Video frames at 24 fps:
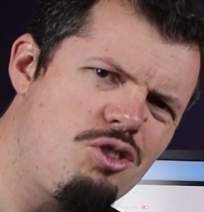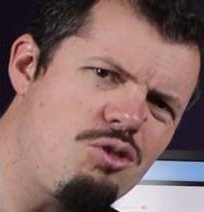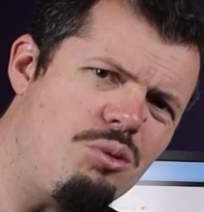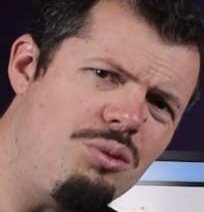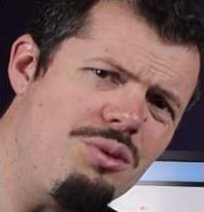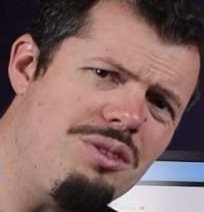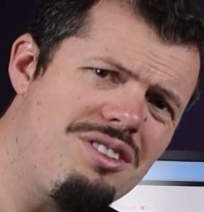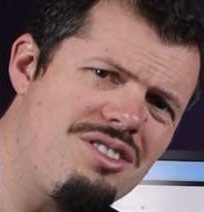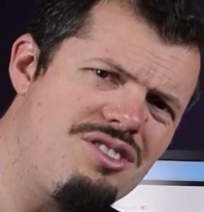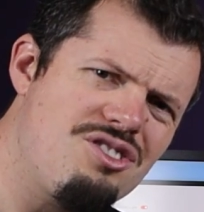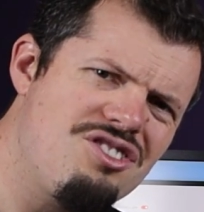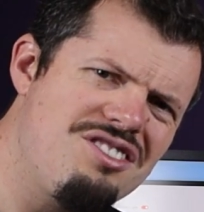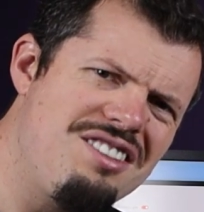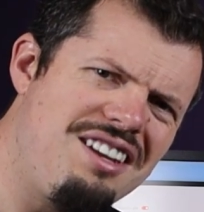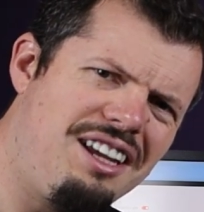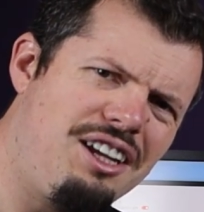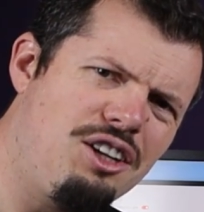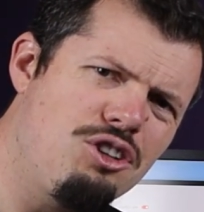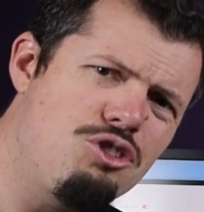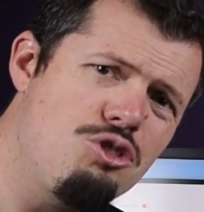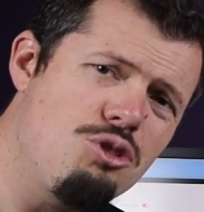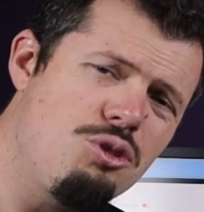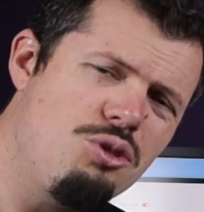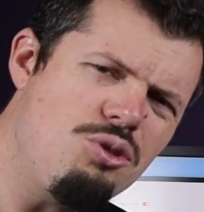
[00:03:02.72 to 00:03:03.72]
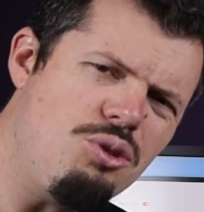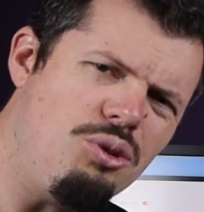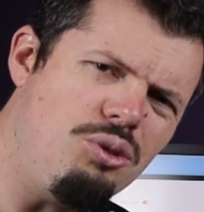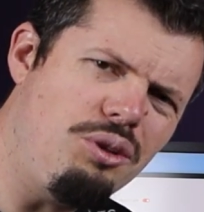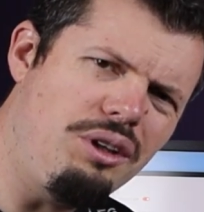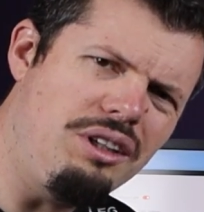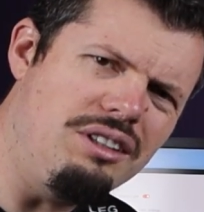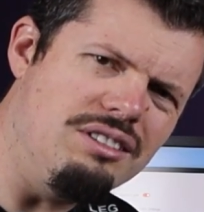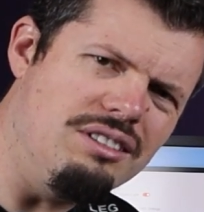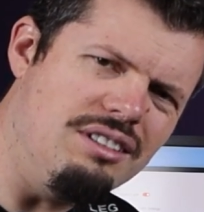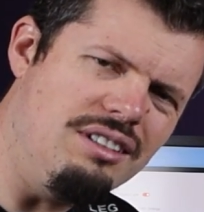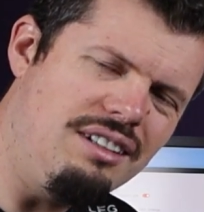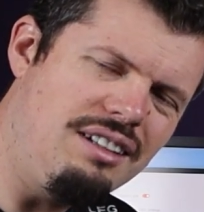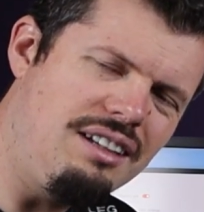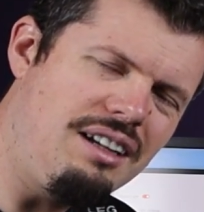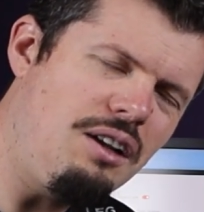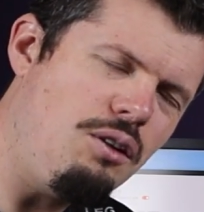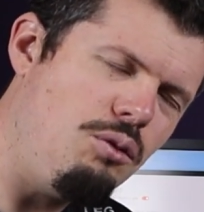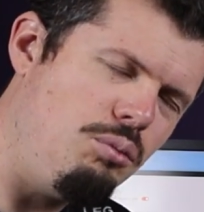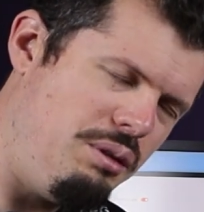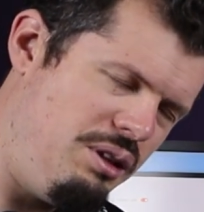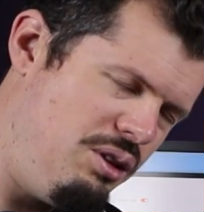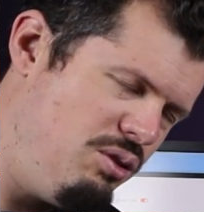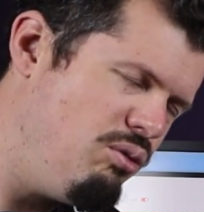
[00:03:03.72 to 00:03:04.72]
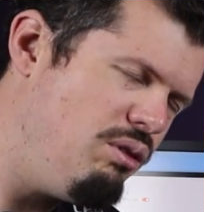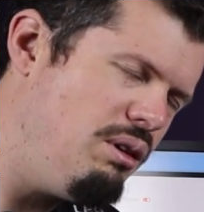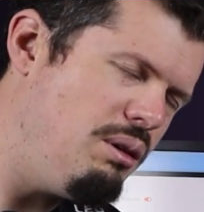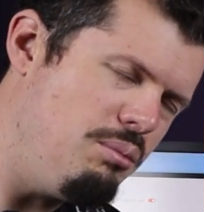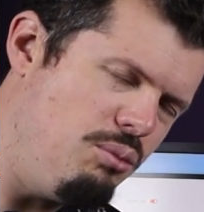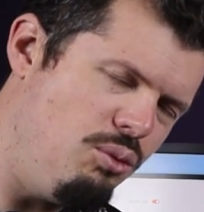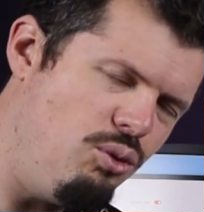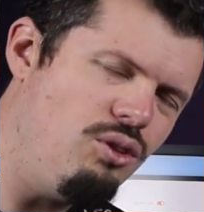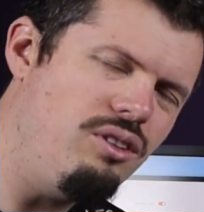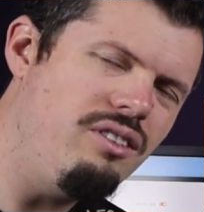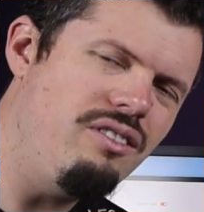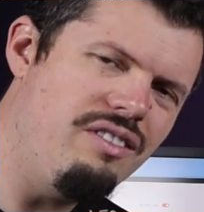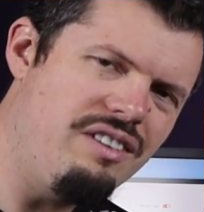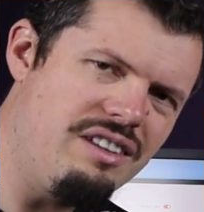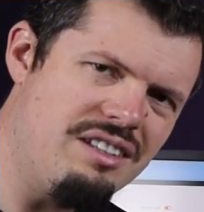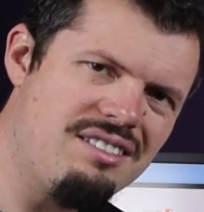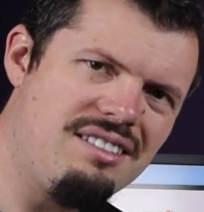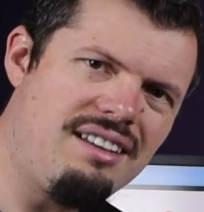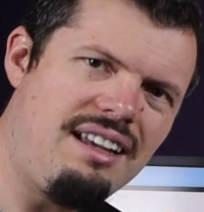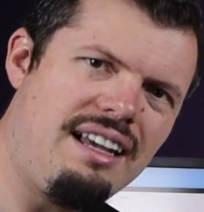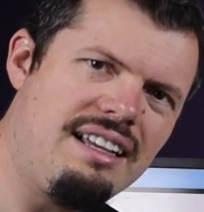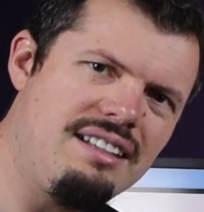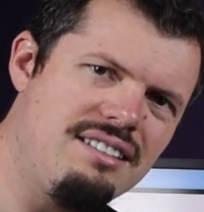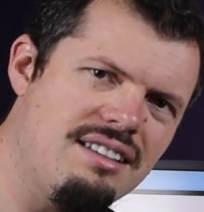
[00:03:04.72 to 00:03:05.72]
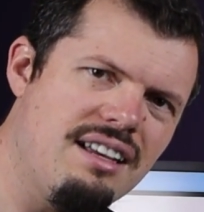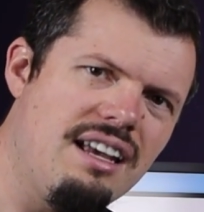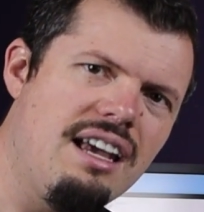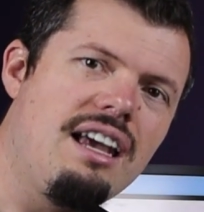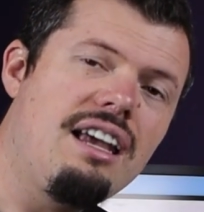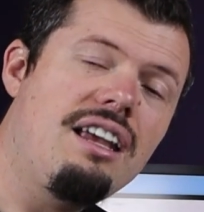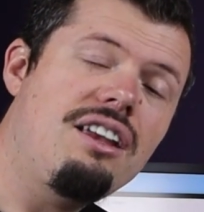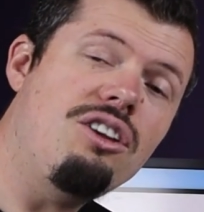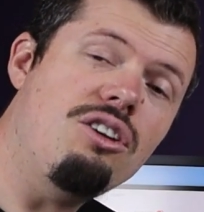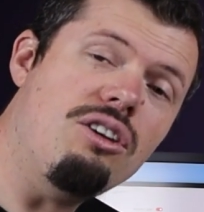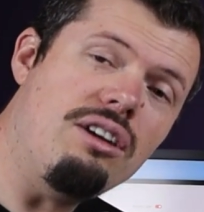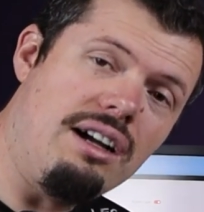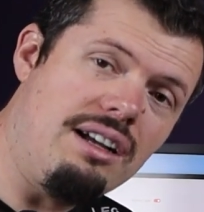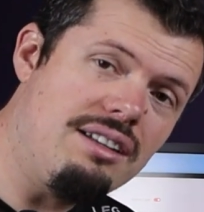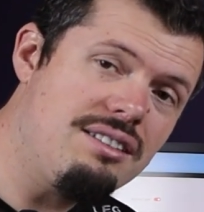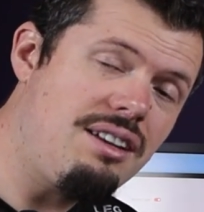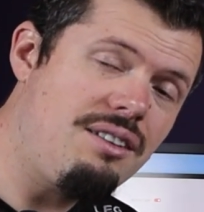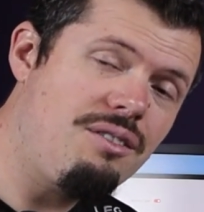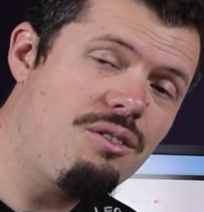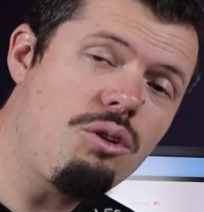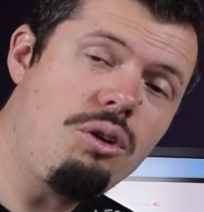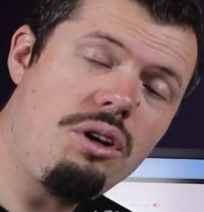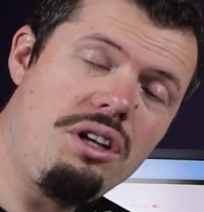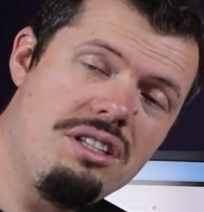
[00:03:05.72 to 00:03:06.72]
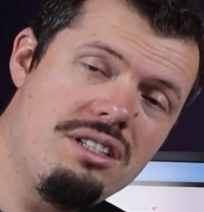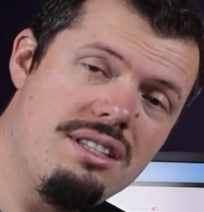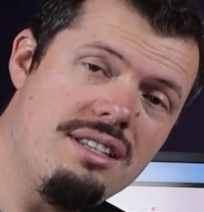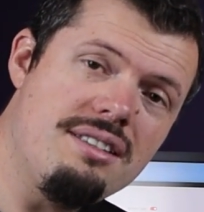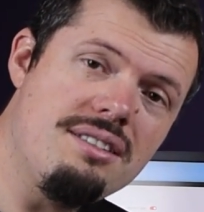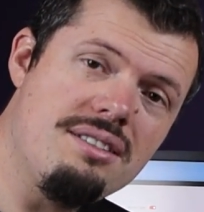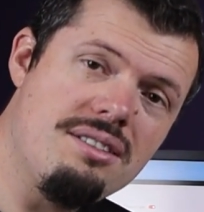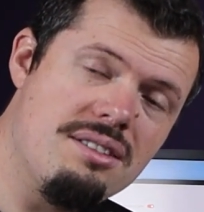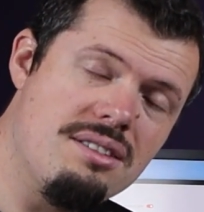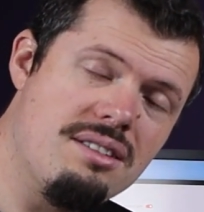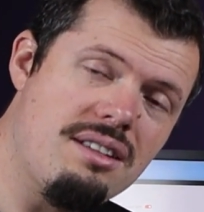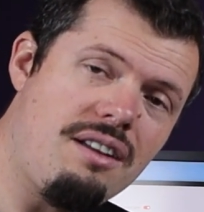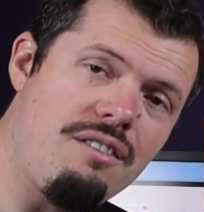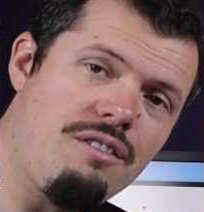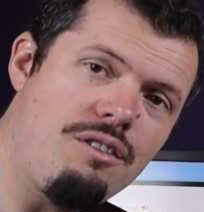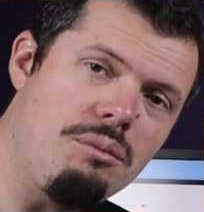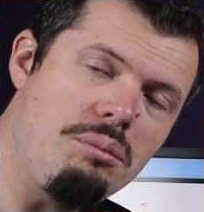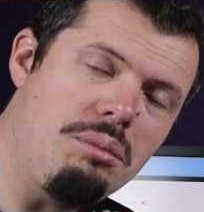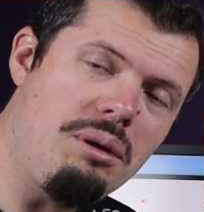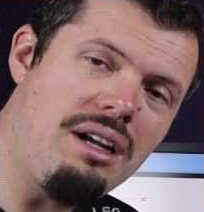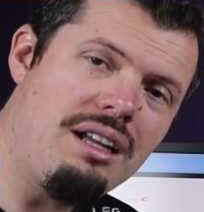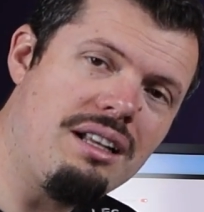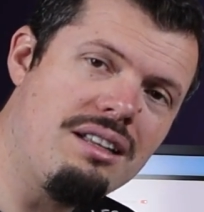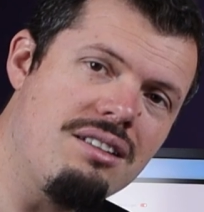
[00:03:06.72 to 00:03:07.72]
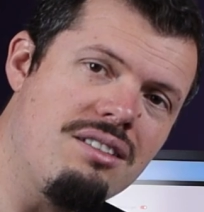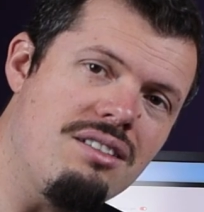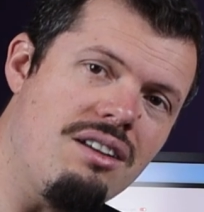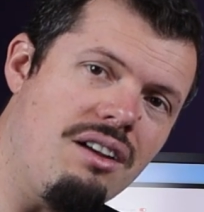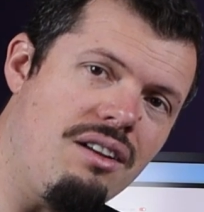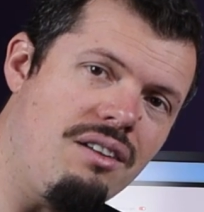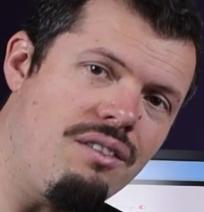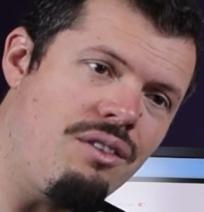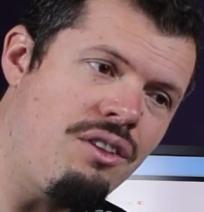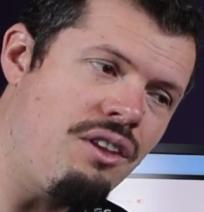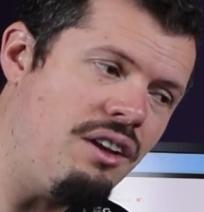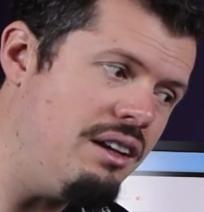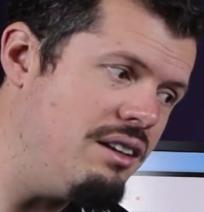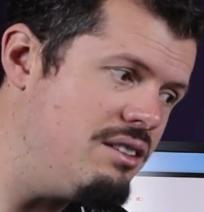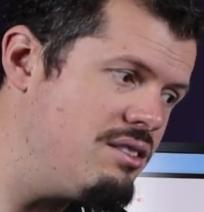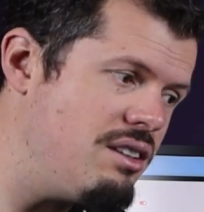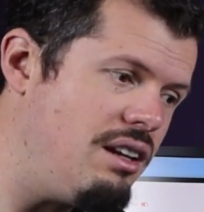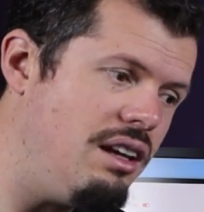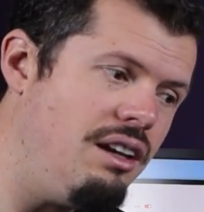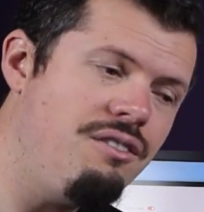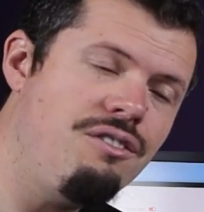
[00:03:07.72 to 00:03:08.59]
Tortoise Tech tutorial. I'll be doing more of this as you guys have questions and stuff about things.